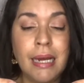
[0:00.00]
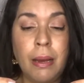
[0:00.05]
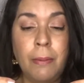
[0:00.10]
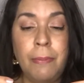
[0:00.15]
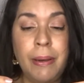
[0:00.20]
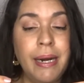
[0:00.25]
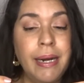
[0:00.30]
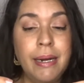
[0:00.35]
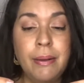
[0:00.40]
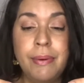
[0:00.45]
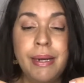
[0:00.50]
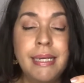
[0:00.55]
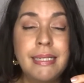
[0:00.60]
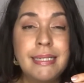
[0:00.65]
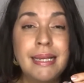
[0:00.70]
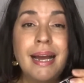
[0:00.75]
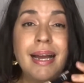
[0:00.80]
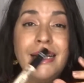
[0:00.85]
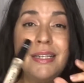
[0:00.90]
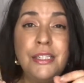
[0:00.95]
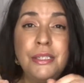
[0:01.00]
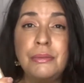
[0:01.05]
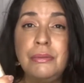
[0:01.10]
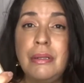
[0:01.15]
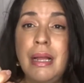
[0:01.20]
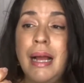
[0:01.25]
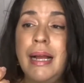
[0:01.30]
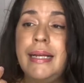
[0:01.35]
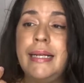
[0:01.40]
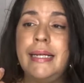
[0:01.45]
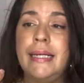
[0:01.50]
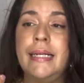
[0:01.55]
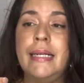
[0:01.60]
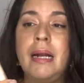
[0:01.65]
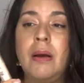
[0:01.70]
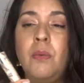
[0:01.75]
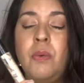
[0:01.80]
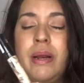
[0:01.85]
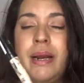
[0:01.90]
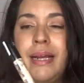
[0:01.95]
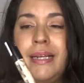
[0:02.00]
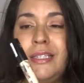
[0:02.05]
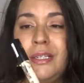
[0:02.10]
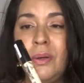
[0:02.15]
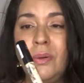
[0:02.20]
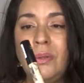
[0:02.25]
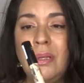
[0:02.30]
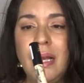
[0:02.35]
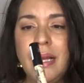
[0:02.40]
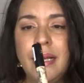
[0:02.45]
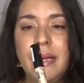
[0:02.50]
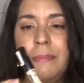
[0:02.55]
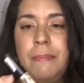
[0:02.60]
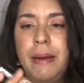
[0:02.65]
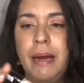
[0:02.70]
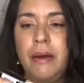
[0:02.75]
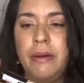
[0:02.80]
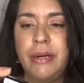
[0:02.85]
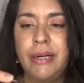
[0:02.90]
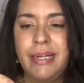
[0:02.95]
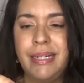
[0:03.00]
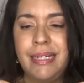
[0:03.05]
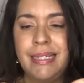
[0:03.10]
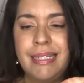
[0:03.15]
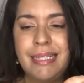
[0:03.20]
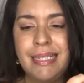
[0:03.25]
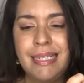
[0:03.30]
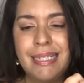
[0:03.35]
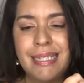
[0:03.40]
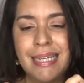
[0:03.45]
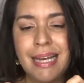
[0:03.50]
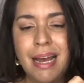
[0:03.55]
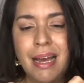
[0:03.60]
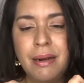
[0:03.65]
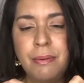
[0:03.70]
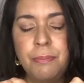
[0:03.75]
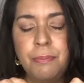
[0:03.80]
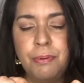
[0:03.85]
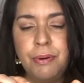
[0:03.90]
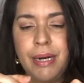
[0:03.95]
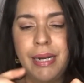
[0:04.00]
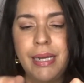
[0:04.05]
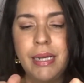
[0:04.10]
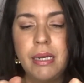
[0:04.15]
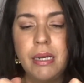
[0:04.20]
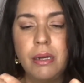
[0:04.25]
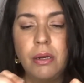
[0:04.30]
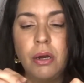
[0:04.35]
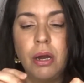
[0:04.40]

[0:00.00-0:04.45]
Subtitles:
But anyways, I do like it. What I don't like about it is it's got a pretty